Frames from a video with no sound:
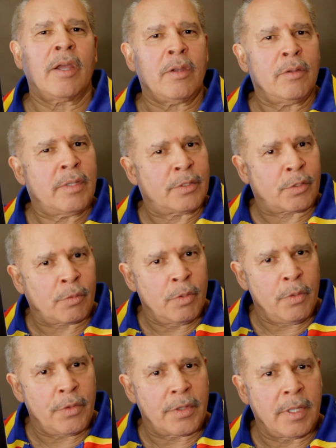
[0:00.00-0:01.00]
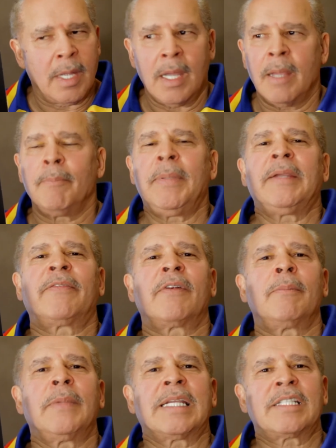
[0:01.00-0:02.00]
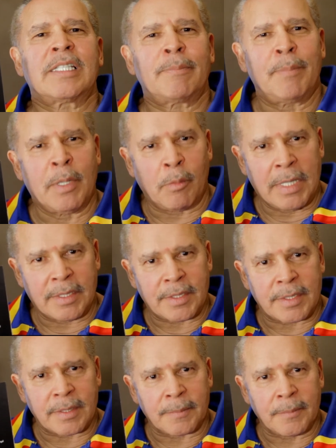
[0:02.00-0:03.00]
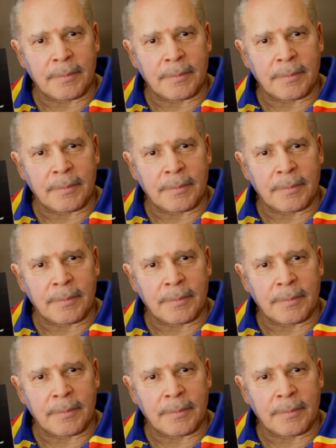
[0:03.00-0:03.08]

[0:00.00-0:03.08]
you the truth from experience.